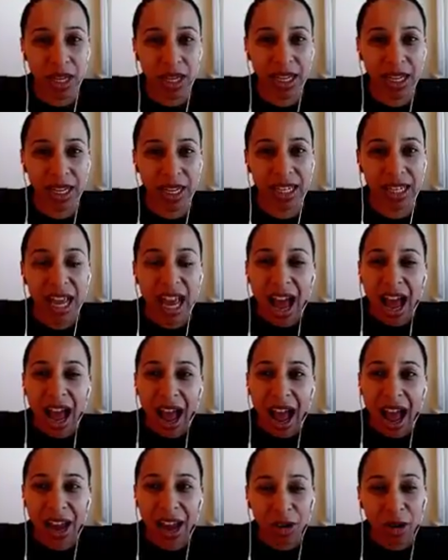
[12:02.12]
And
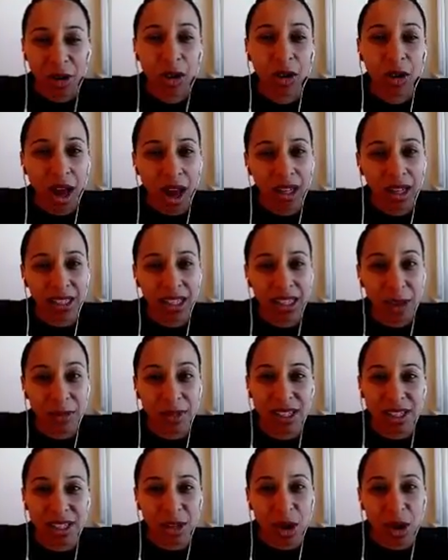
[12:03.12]
I know a lot of times
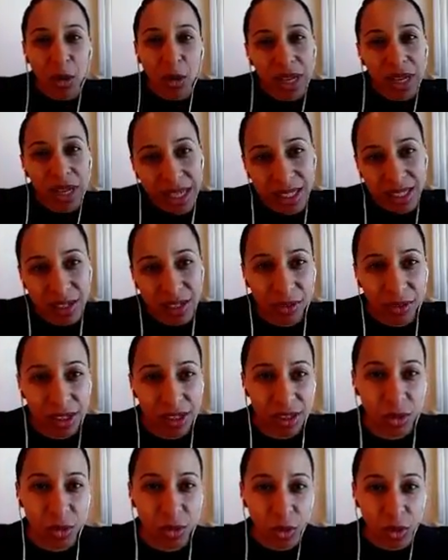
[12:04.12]
it's so easy for
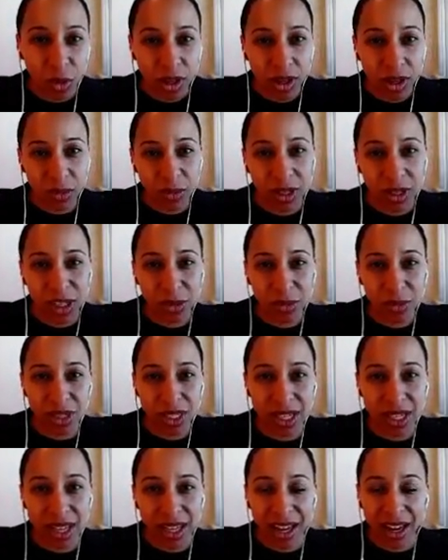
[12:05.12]
us to worry because we
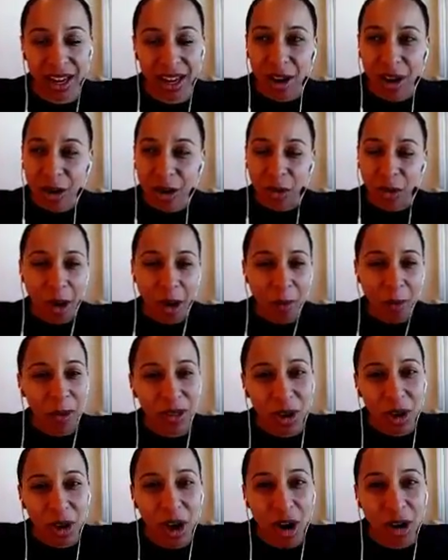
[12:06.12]
say, like, well, I put
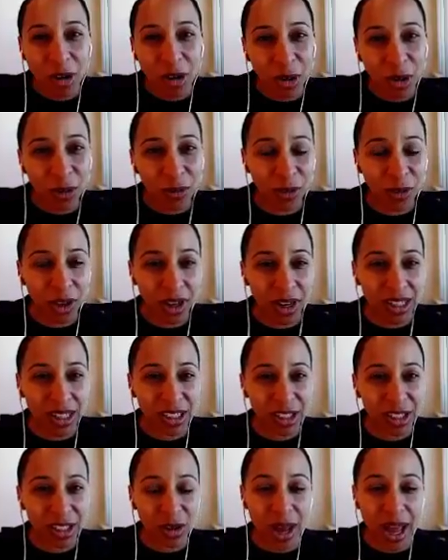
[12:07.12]
in the hard work for,
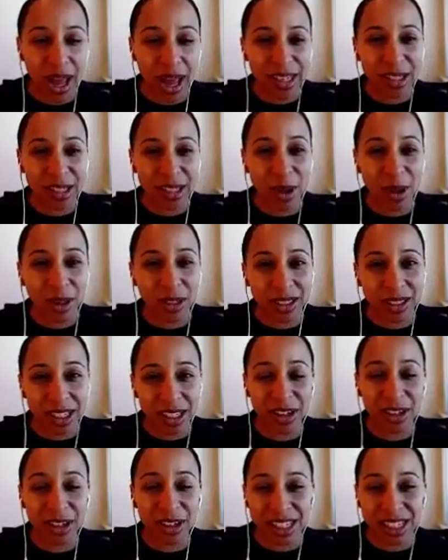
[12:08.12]
X amount of
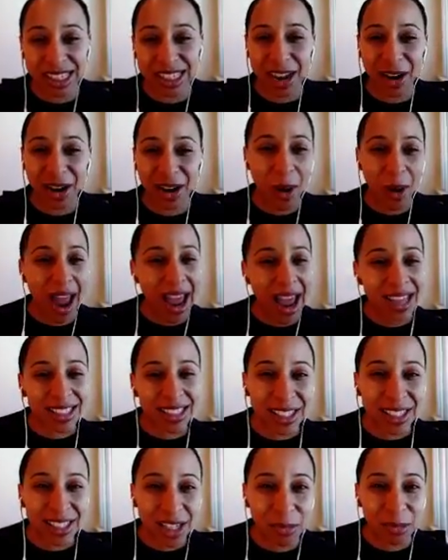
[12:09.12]
years, and it's like, why
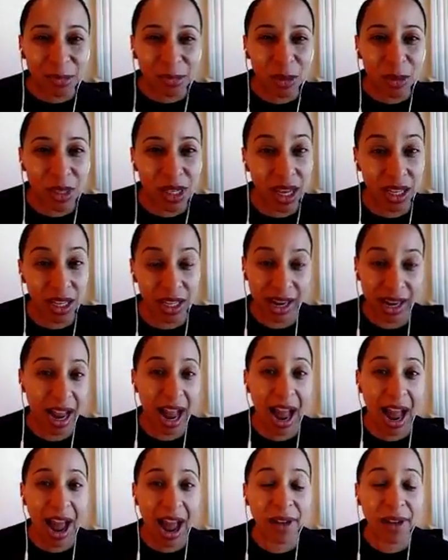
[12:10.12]
hasn't it come to me yet? Like,
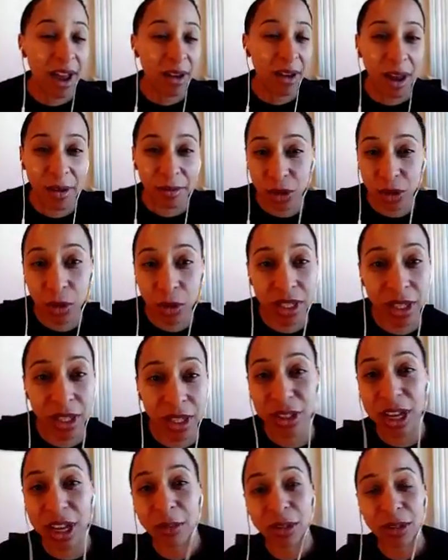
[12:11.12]
I totally
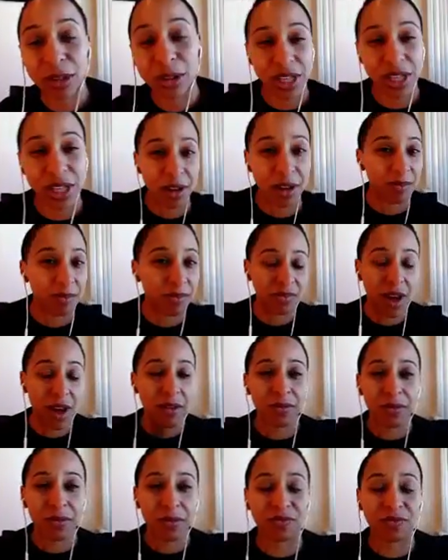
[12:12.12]
understand what you're saying.
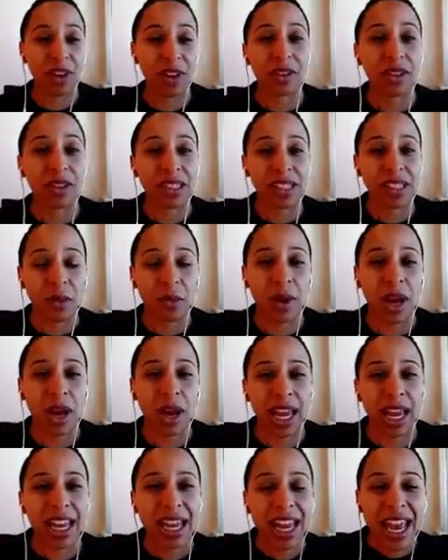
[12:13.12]
I've felt the same
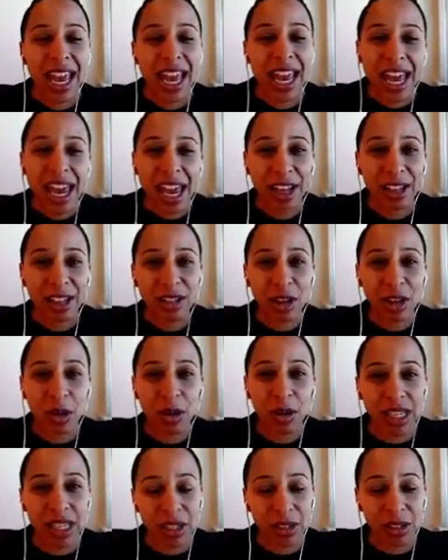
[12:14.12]
way. And so
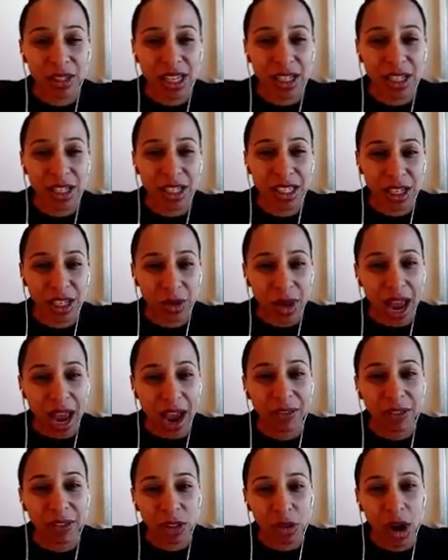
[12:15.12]
it's like you said, it's like you
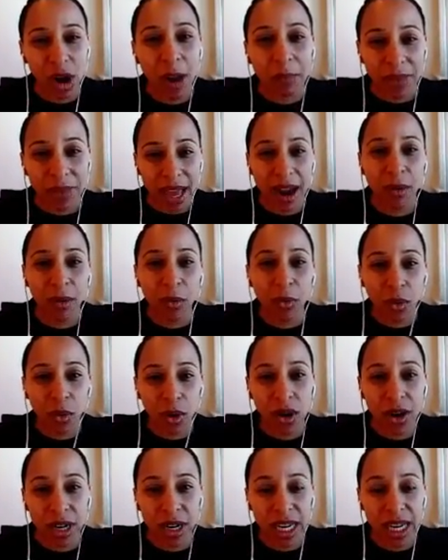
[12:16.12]
have to drop that
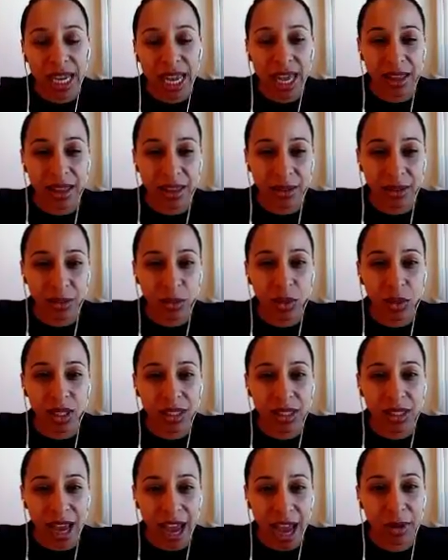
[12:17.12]
worry, and when the
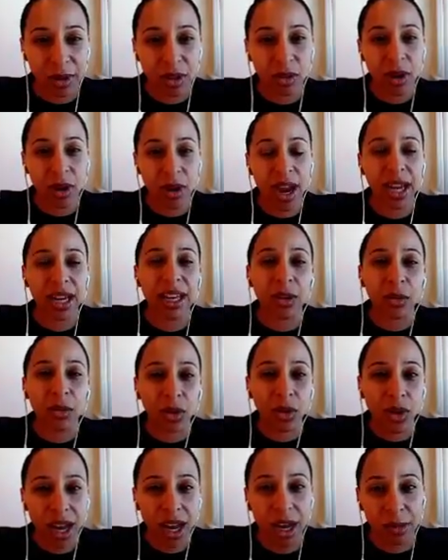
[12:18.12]
time is right, it
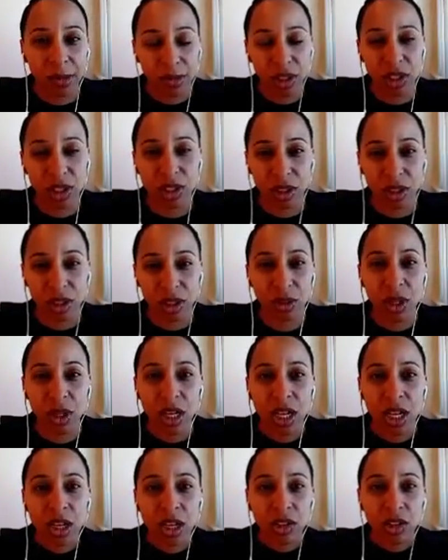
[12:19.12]
will come to you.
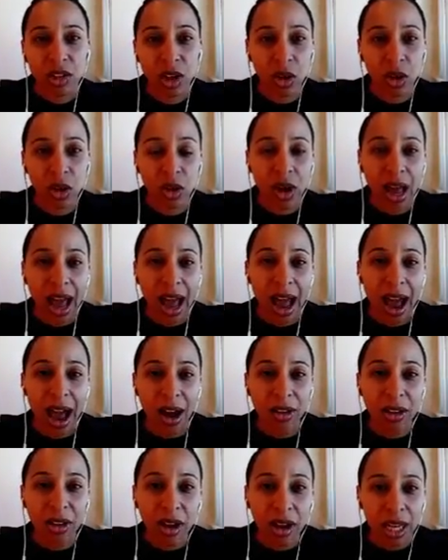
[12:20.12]
So
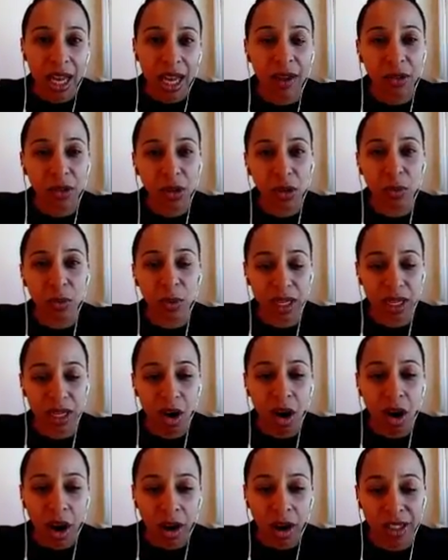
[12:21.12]
how long have you been
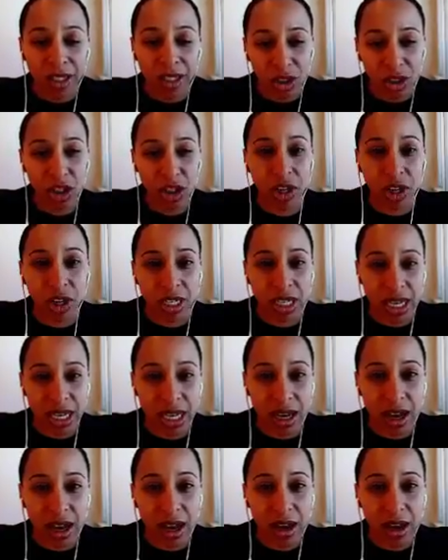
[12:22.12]
on this
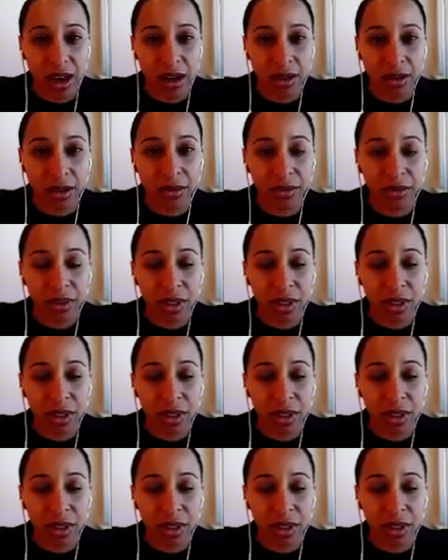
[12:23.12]
journey of